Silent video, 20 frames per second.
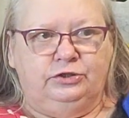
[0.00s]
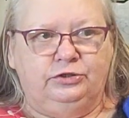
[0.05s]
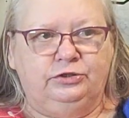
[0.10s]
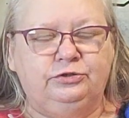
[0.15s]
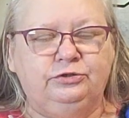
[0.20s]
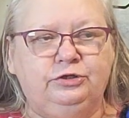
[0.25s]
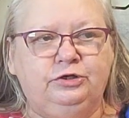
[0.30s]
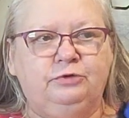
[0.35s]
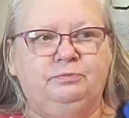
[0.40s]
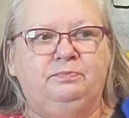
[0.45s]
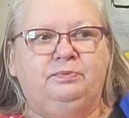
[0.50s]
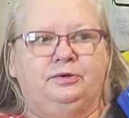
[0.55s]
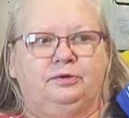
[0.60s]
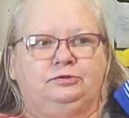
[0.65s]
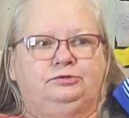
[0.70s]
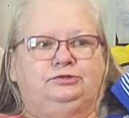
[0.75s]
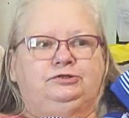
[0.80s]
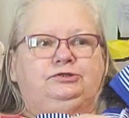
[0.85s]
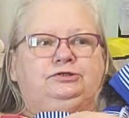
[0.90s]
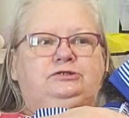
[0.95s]
who you
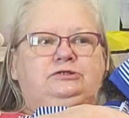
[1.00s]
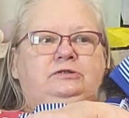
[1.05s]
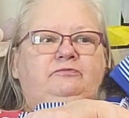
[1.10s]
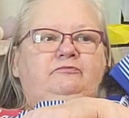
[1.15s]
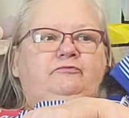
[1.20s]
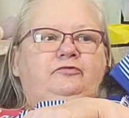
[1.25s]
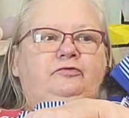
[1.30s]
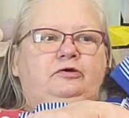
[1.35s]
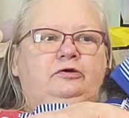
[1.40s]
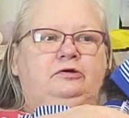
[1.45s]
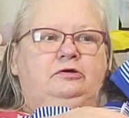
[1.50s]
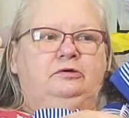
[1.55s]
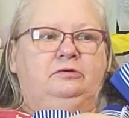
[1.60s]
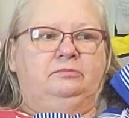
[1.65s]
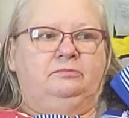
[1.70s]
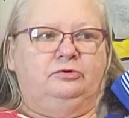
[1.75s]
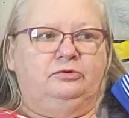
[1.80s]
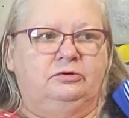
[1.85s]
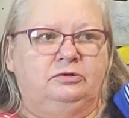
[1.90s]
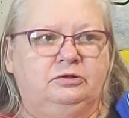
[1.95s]
purchased them
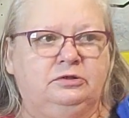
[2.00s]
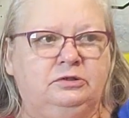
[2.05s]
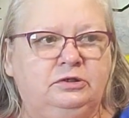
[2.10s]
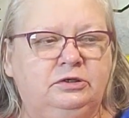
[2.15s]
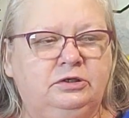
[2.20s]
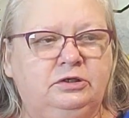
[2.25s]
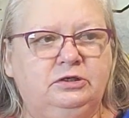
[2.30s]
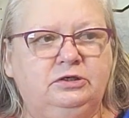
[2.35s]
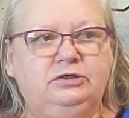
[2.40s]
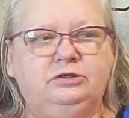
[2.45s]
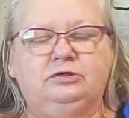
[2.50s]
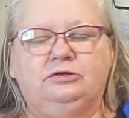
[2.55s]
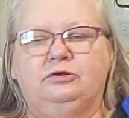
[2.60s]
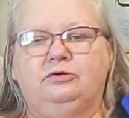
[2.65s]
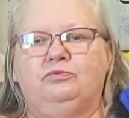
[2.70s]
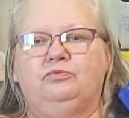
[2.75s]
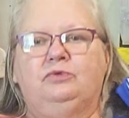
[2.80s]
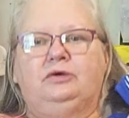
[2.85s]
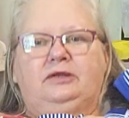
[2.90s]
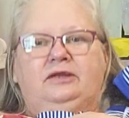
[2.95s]
from, or you
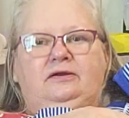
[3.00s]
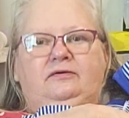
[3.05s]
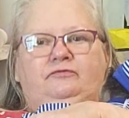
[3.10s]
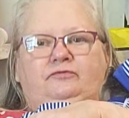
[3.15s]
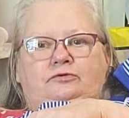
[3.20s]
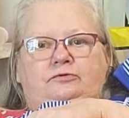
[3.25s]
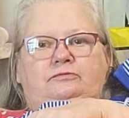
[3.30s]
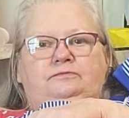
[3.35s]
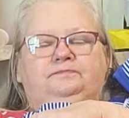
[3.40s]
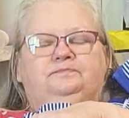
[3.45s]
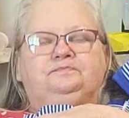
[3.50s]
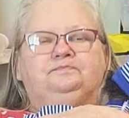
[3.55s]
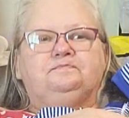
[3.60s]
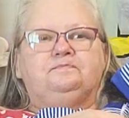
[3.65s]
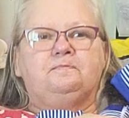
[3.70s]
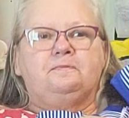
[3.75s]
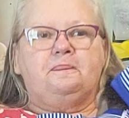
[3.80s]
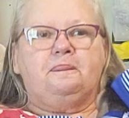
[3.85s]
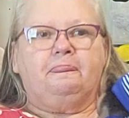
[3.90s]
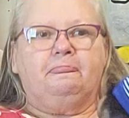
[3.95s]
know whatever.
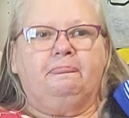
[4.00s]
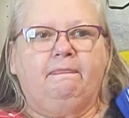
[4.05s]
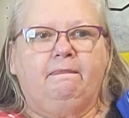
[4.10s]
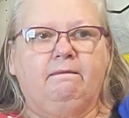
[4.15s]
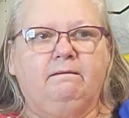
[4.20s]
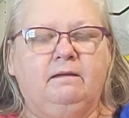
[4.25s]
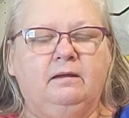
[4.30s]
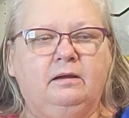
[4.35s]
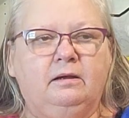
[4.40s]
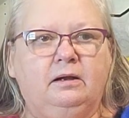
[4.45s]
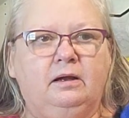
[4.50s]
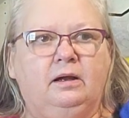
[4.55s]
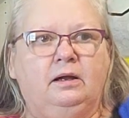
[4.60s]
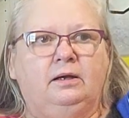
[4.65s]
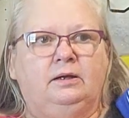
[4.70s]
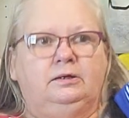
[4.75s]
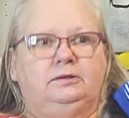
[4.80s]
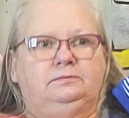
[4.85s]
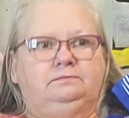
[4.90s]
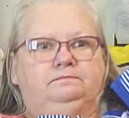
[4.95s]

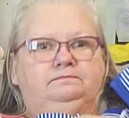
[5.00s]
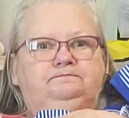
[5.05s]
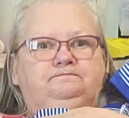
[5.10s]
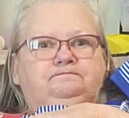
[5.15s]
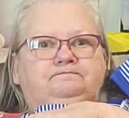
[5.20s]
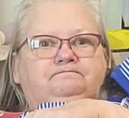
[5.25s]
Um,